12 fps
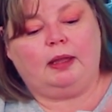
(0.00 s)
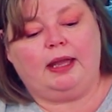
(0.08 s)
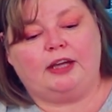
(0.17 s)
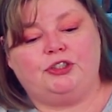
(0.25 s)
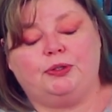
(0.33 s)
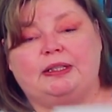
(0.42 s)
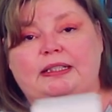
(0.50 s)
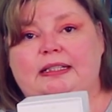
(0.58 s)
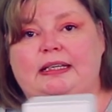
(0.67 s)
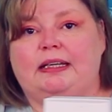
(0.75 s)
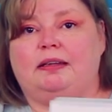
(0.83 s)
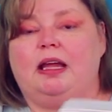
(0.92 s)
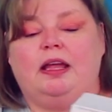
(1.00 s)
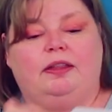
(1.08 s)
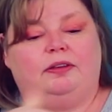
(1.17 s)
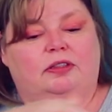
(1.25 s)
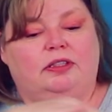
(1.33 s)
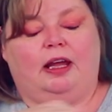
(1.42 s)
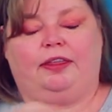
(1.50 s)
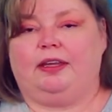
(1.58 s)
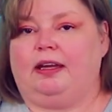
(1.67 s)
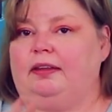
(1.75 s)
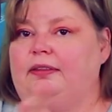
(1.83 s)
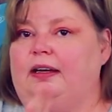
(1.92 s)
As you can see, there's
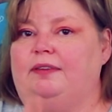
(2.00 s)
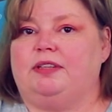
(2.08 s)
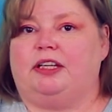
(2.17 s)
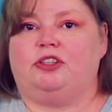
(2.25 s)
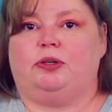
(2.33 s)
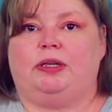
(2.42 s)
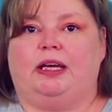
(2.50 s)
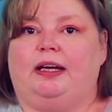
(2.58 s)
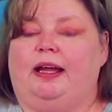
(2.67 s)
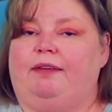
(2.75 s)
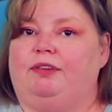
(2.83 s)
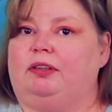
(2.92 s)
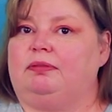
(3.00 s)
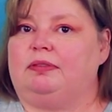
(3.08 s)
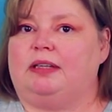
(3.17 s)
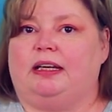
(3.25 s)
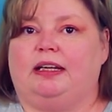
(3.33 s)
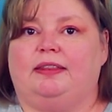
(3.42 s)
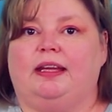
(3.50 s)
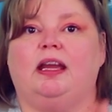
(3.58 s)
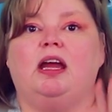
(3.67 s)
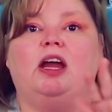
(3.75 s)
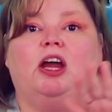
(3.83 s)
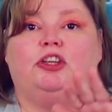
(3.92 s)
nothing that I've done to it yet. I haven't done anything.
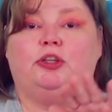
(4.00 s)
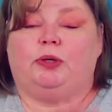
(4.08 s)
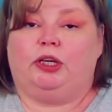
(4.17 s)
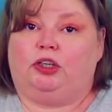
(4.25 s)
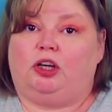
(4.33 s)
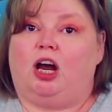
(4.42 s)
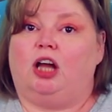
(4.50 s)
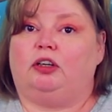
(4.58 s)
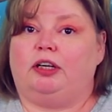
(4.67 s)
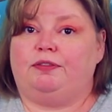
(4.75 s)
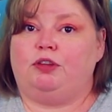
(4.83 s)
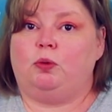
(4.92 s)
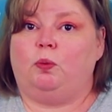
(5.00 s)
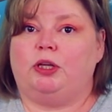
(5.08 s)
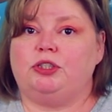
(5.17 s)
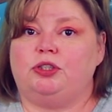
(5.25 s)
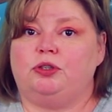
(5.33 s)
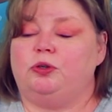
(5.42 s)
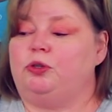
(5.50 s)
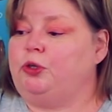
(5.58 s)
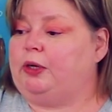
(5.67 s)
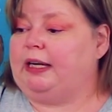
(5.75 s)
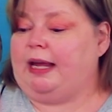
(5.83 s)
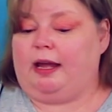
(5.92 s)
You can color it if you want to.
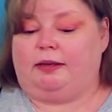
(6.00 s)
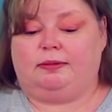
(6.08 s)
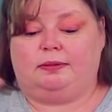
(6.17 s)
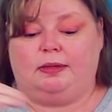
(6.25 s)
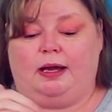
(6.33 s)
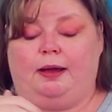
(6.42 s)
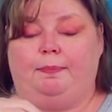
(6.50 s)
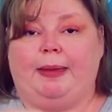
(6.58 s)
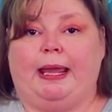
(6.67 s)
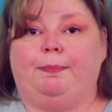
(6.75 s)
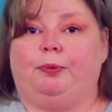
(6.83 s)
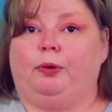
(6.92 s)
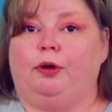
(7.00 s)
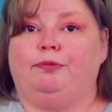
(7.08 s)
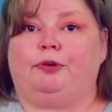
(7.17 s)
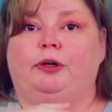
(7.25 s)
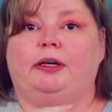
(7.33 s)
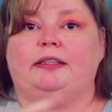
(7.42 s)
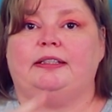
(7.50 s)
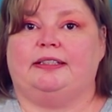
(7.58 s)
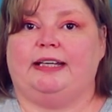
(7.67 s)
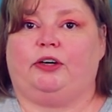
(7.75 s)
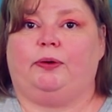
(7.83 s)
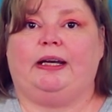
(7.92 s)
You can add paper over it to
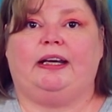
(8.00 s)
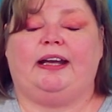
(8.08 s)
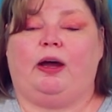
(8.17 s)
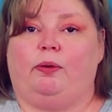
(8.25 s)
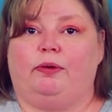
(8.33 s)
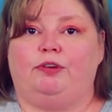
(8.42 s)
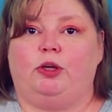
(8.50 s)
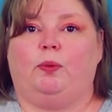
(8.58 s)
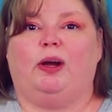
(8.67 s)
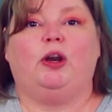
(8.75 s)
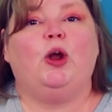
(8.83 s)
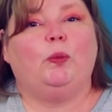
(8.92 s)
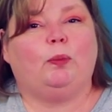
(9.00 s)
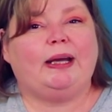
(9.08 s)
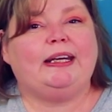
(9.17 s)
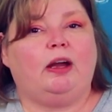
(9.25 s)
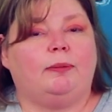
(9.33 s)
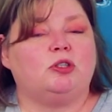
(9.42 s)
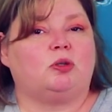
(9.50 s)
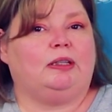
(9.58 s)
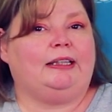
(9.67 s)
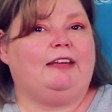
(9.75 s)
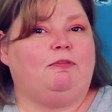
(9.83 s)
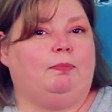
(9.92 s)
decorate it however you want. Right now, I'm just
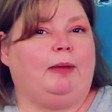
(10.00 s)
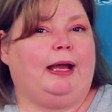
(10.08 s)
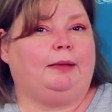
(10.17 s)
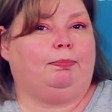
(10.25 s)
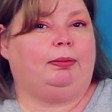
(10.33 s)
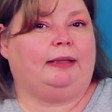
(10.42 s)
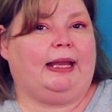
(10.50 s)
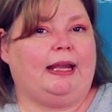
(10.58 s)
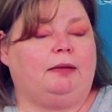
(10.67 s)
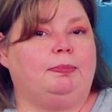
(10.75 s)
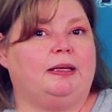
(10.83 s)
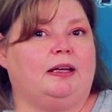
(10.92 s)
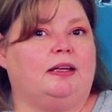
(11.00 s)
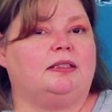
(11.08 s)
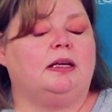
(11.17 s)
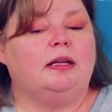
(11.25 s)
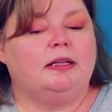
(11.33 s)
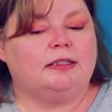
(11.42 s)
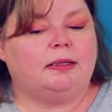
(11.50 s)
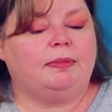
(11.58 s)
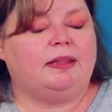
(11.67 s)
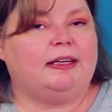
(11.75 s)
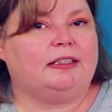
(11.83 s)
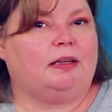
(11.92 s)
going to leave mine plain because some
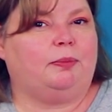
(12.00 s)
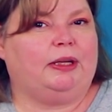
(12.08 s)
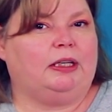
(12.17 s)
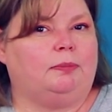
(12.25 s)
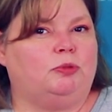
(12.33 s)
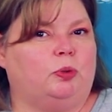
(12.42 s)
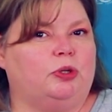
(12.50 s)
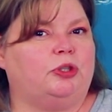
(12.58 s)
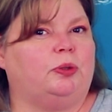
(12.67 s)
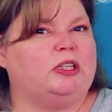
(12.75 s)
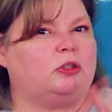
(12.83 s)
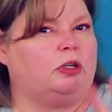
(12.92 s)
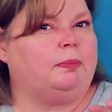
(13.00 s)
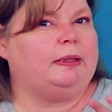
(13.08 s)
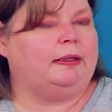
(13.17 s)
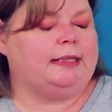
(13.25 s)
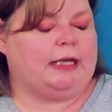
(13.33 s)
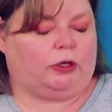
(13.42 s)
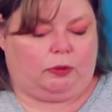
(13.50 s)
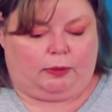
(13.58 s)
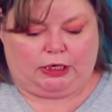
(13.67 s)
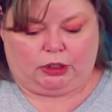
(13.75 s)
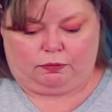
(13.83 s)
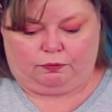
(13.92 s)
of the things I'm going to end up doing to it is going to be the
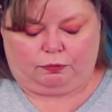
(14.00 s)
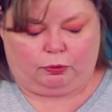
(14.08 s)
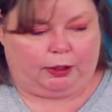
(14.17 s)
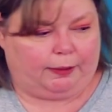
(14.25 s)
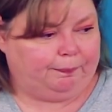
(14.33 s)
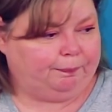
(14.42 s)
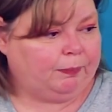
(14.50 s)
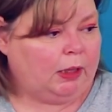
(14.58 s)
decoration for it.